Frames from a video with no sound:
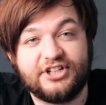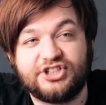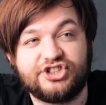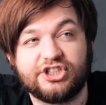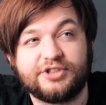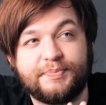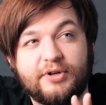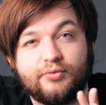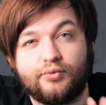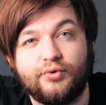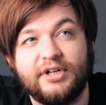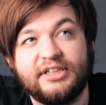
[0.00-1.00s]
It's just
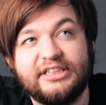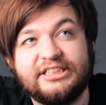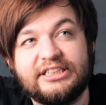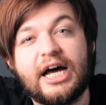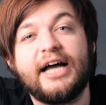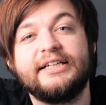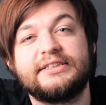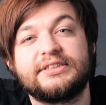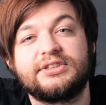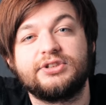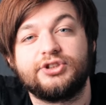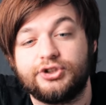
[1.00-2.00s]
been really
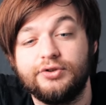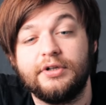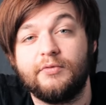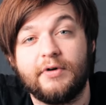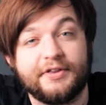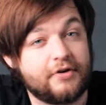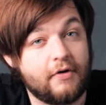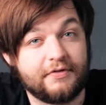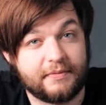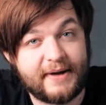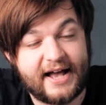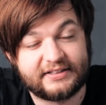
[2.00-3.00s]
nice shooting with over
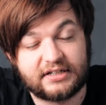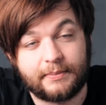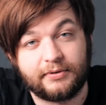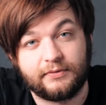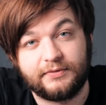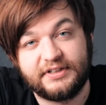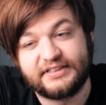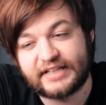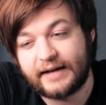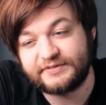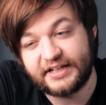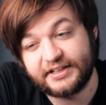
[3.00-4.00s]
the past couple of weeks.
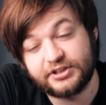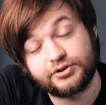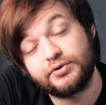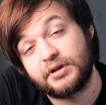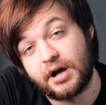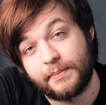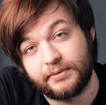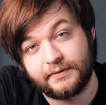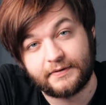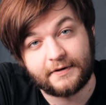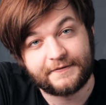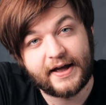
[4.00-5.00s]
I've taken it to a couple
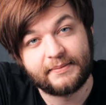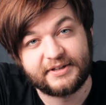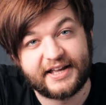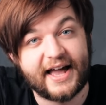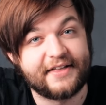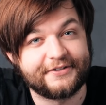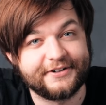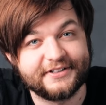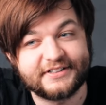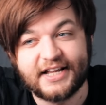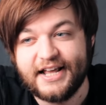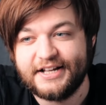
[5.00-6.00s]
of our family
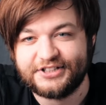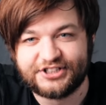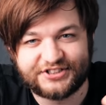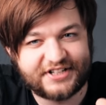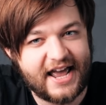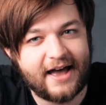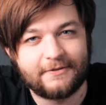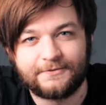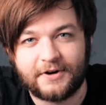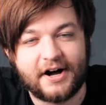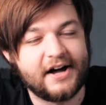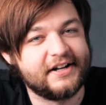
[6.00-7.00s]
gatherings just to have
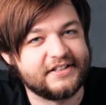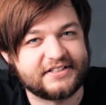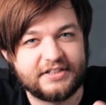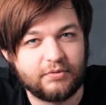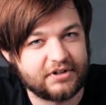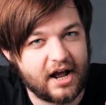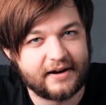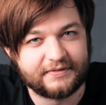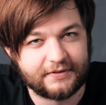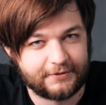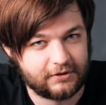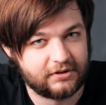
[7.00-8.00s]
fun and see what kind of
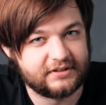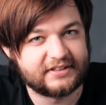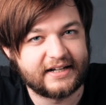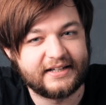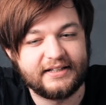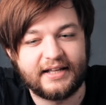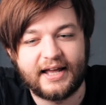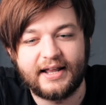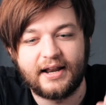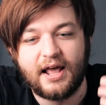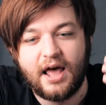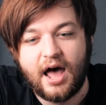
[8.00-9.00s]
different looks I can
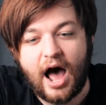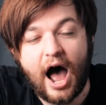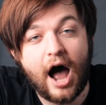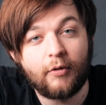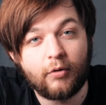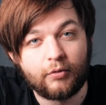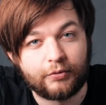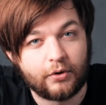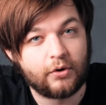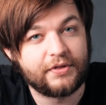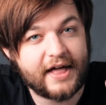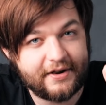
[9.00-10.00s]
get. I will
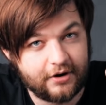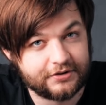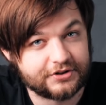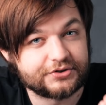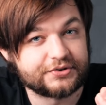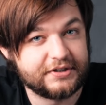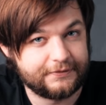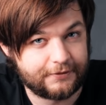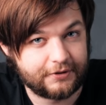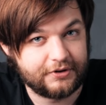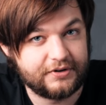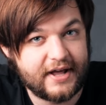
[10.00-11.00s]
roll that on the screen
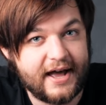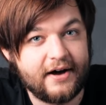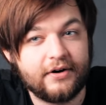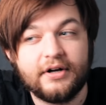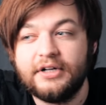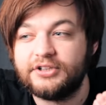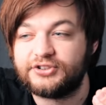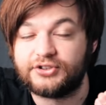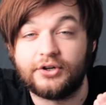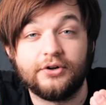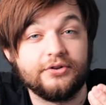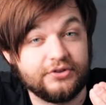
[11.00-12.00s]
for you now
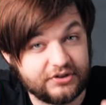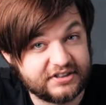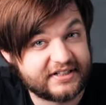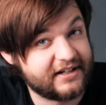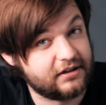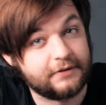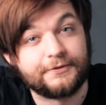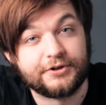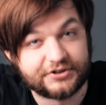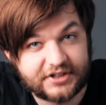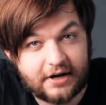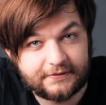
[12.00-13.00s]
so you can take a look for
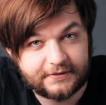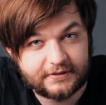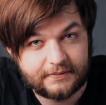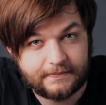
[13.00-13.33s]
yourself.